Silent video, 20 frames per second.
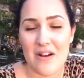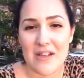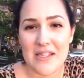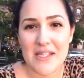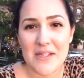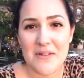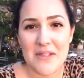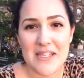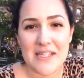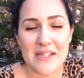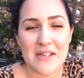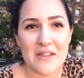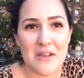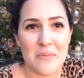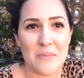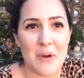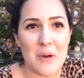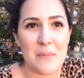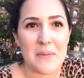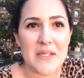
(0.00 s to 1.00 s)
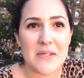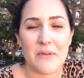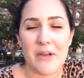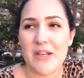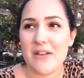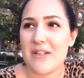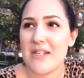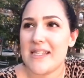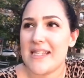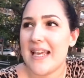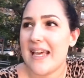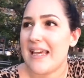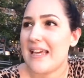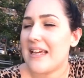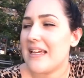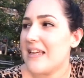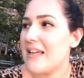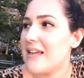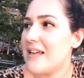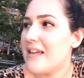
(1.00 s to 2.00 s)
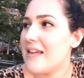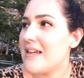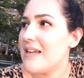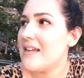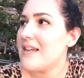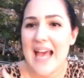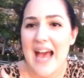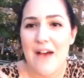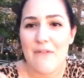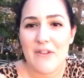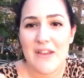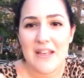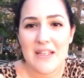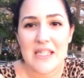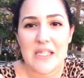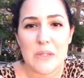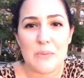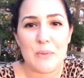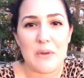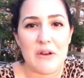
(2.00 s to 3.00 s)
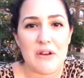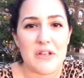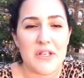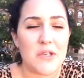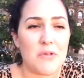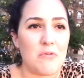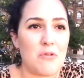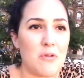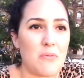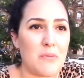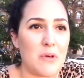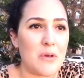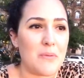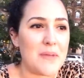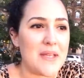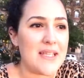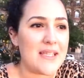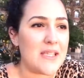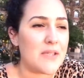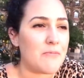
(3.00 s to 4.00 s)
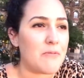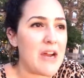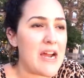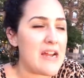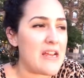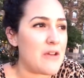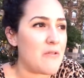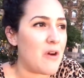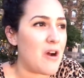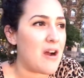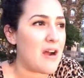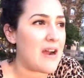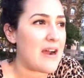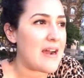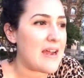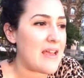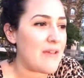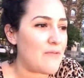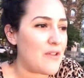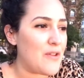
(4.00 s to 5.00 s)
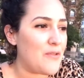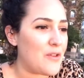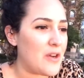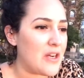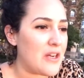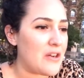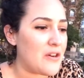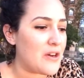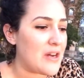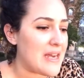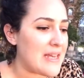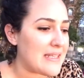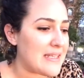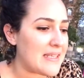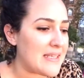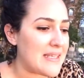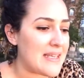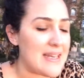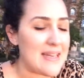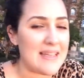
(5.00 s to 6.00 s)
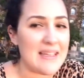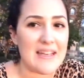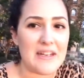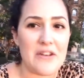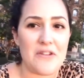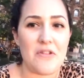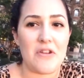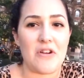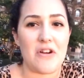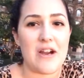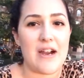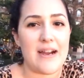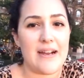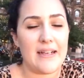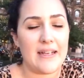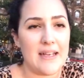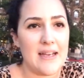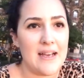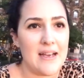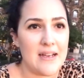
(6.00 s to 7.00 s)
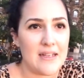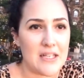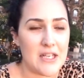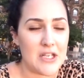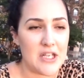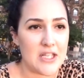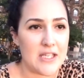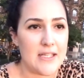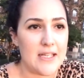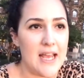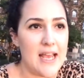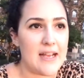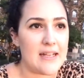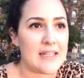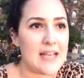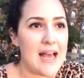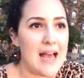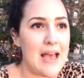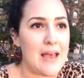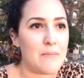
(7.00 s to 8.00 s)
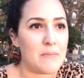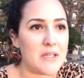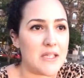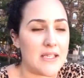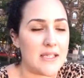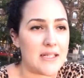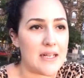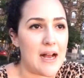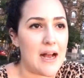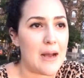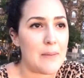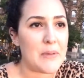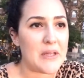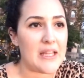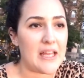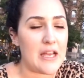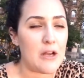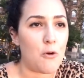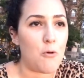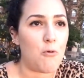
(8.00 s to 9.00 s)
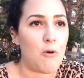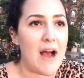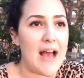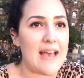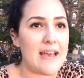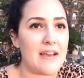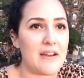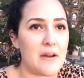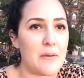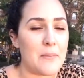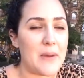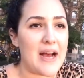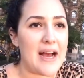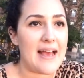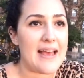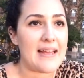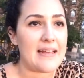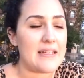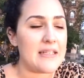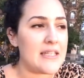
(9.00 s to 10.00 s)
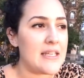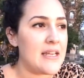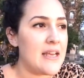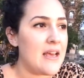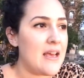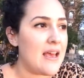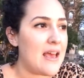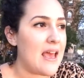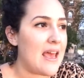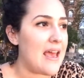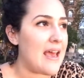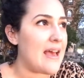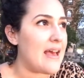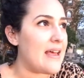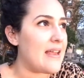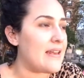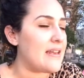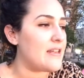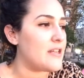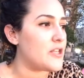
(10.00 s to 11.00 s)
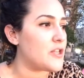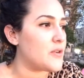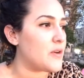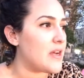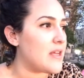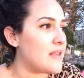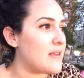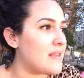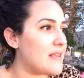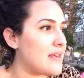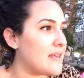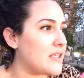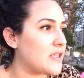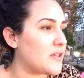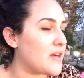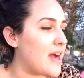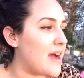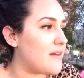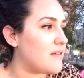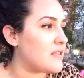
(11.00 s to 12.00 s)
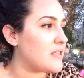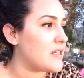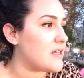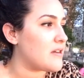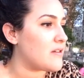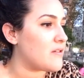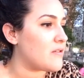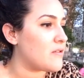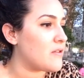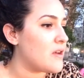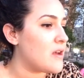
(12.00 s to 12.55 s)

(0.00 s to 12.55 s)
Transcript: Also, these are the moments where you just like, having spiritual moments where you are, even if you're in a crazy city like New York, to just take time to stop and like quiet your mind and enjoy the things around you.